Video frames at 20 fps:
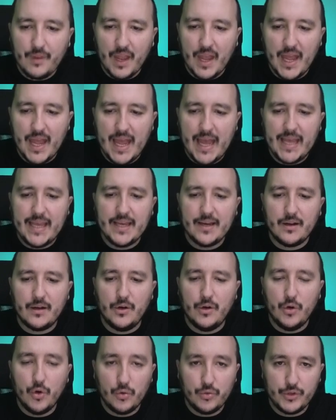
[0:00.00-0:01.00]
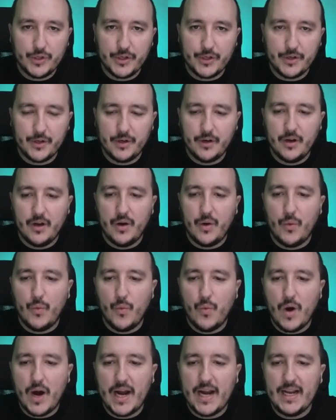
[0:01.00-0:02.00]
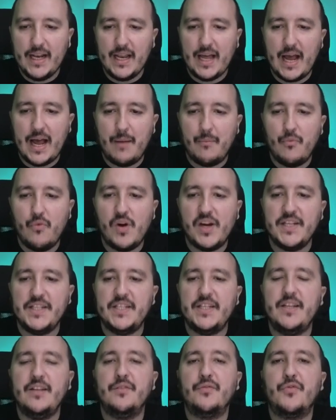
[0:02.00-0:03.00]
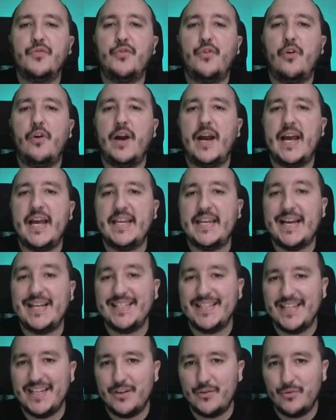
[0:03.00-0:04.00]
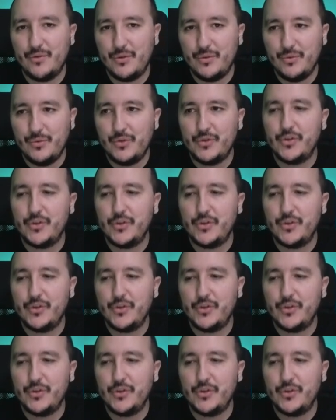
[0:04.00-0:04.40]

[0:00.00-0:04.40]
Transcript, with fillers: a loader while i'm waiting for an asynchronous